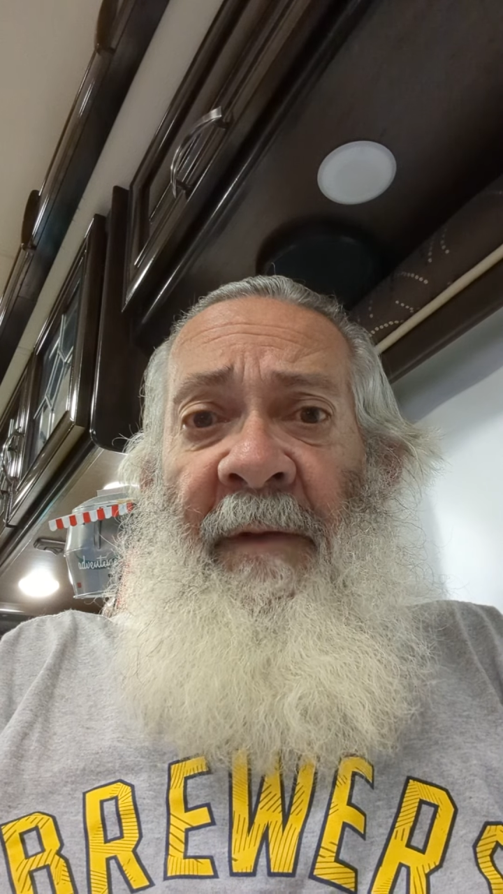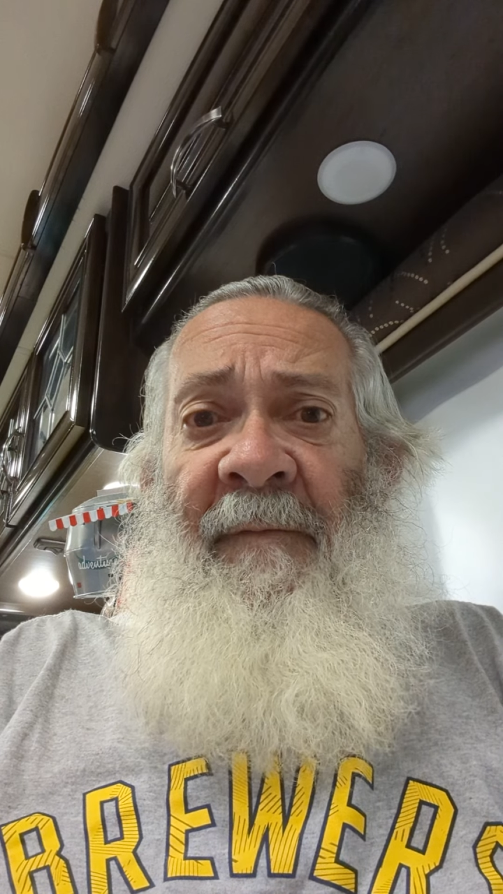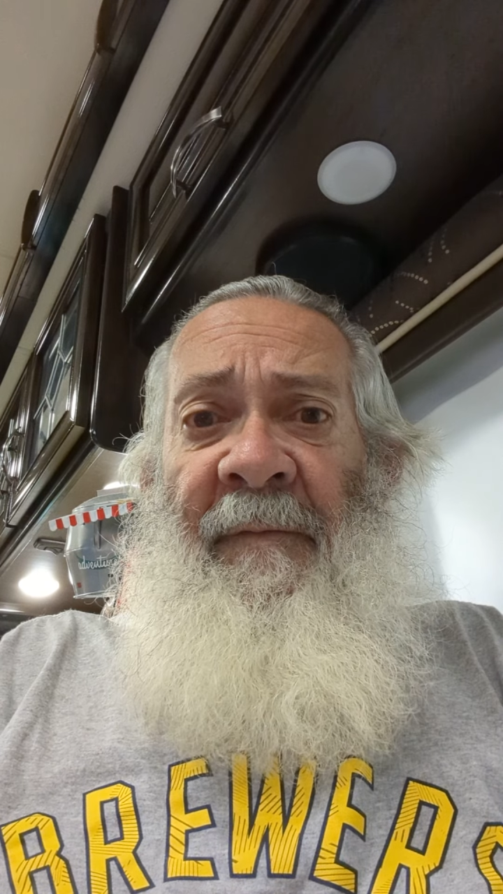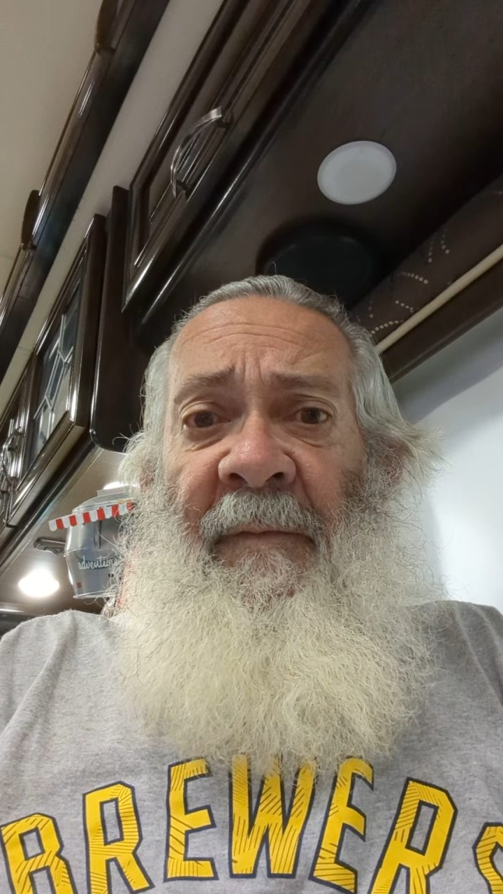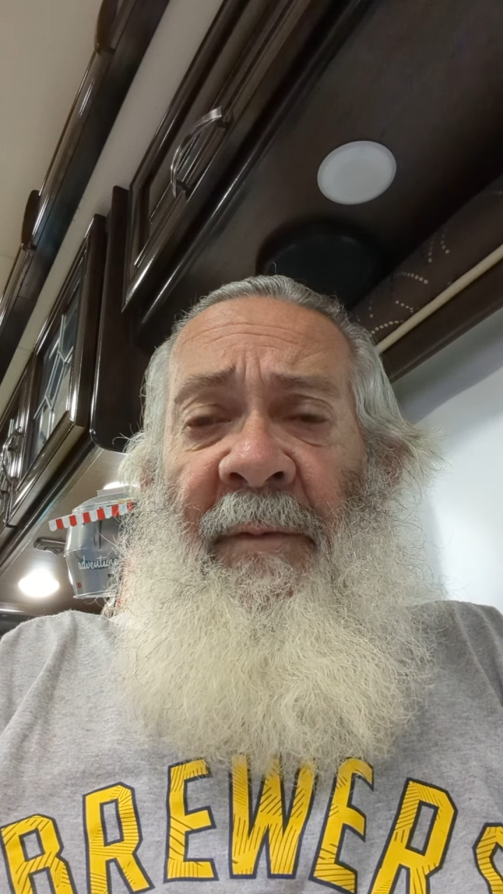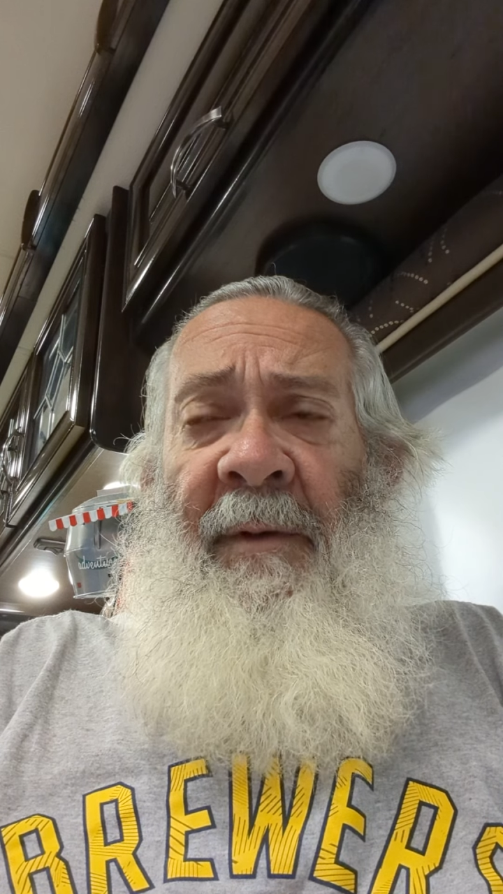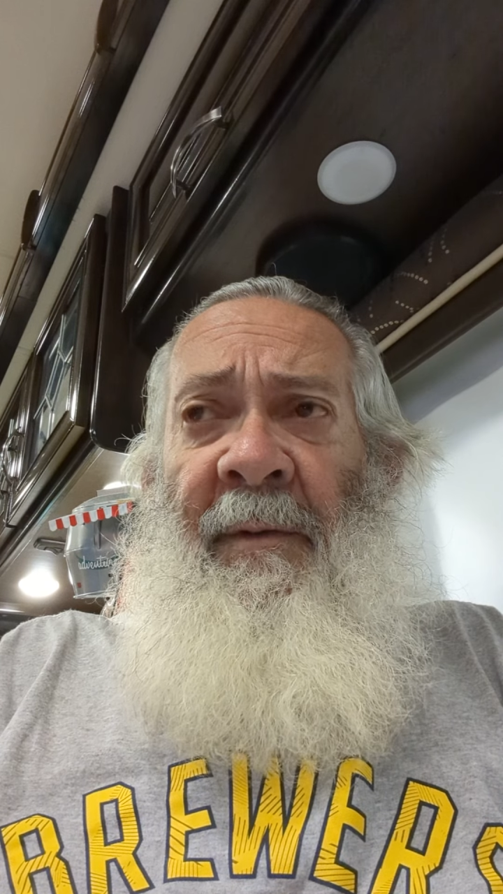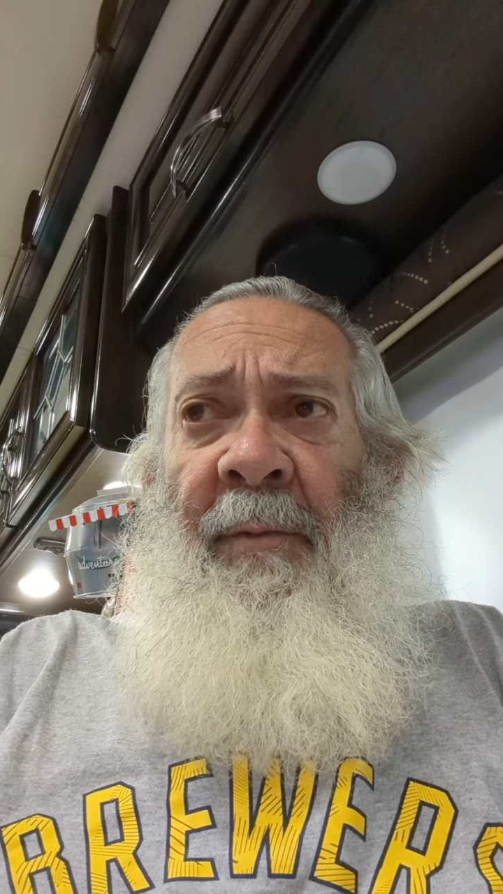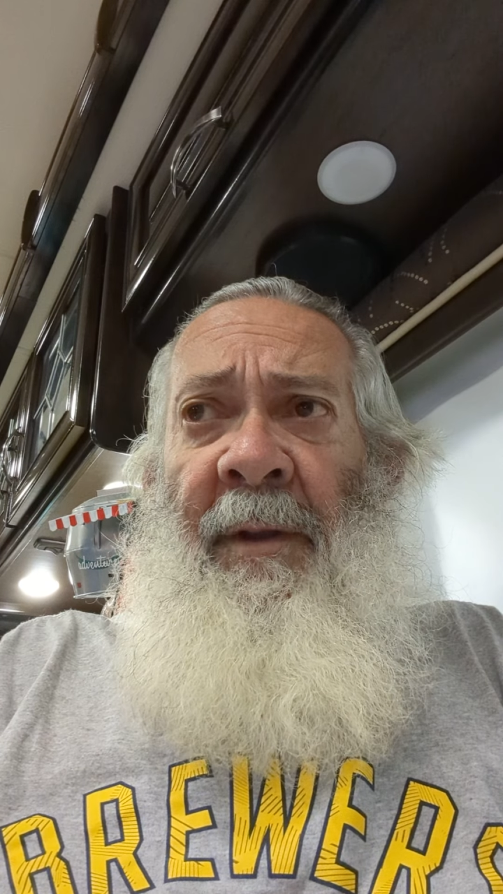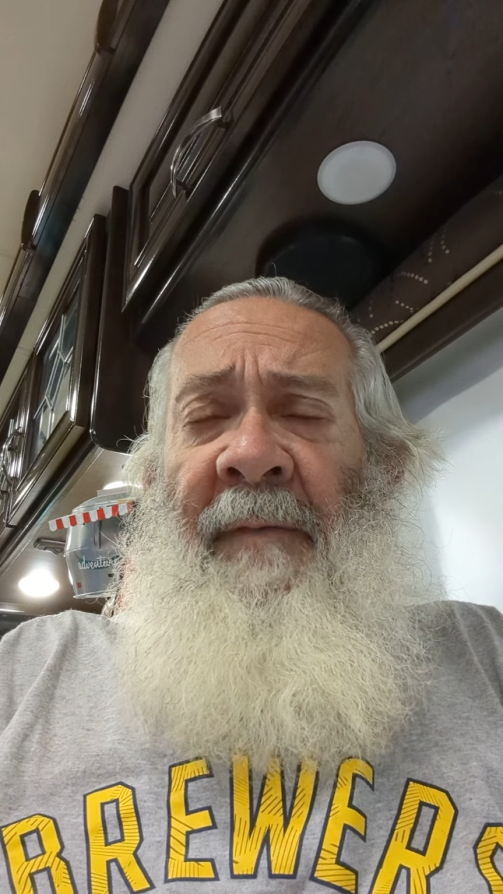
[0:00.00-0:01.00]
they
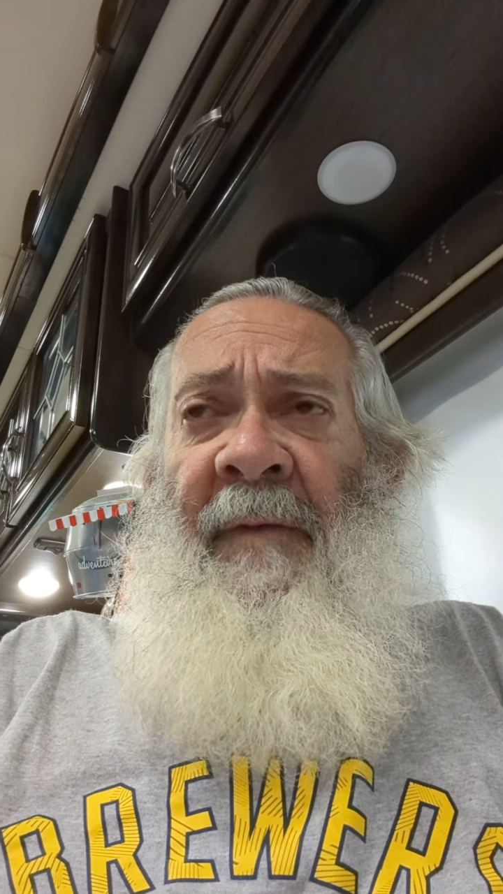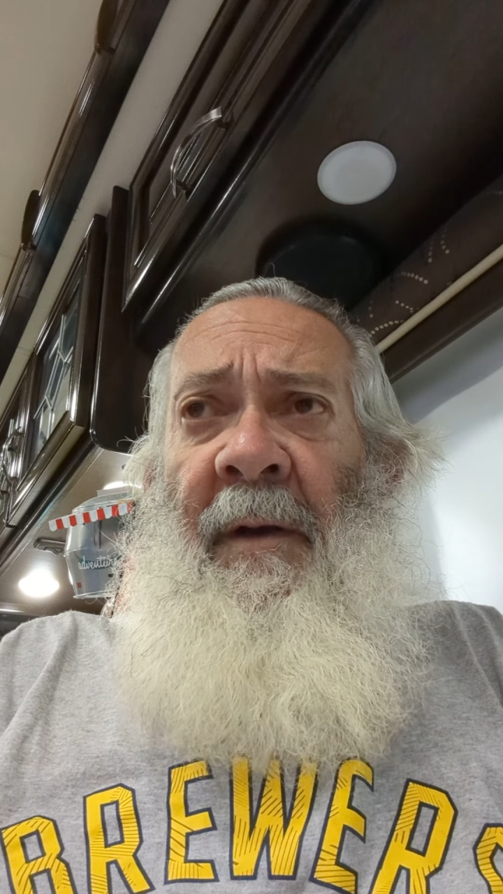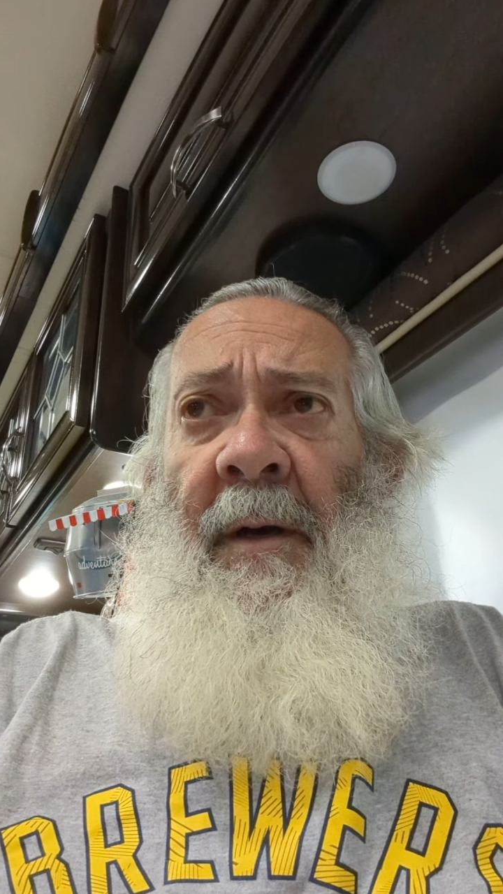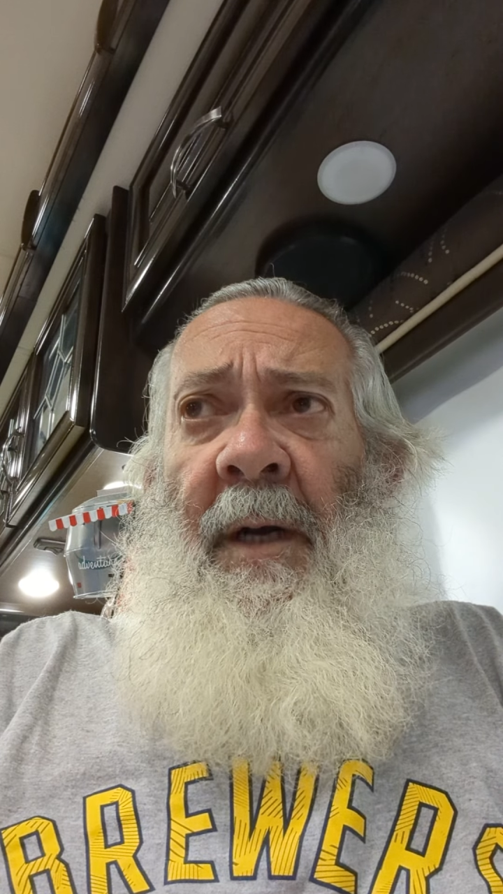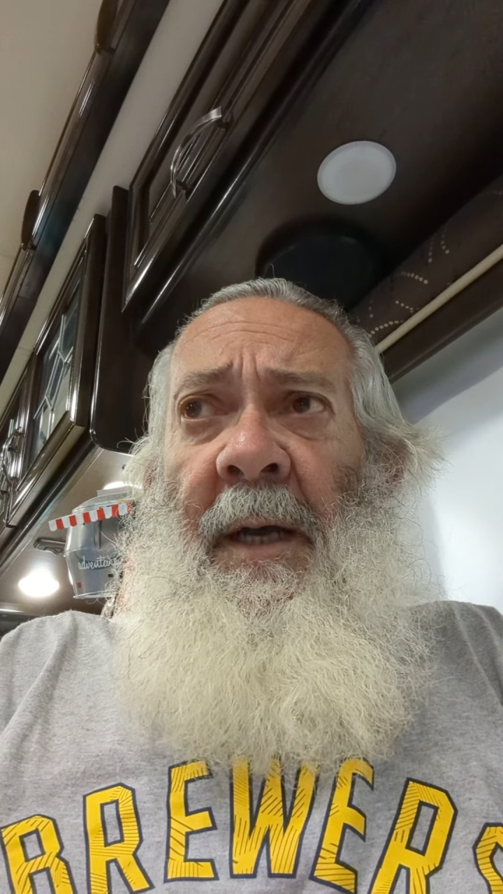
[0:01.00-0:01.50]
where they fell.